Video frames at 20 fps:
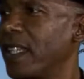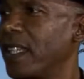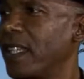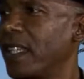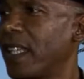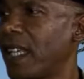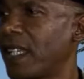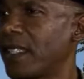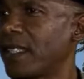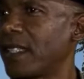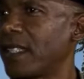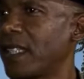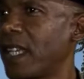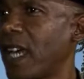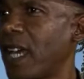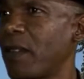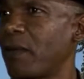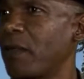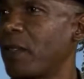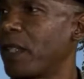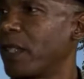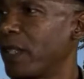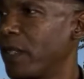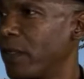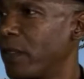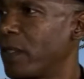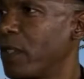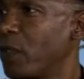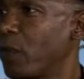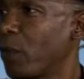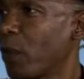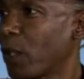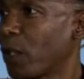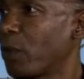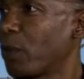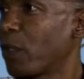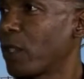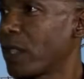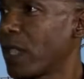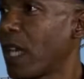that's the time you can work the
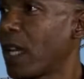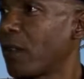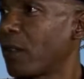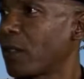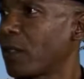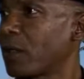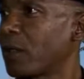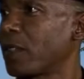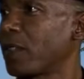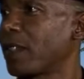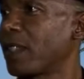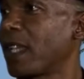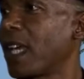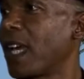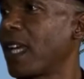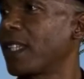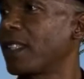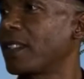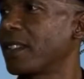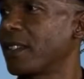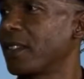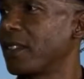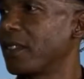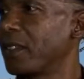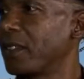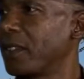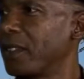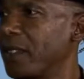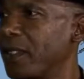most hours when you're in high school.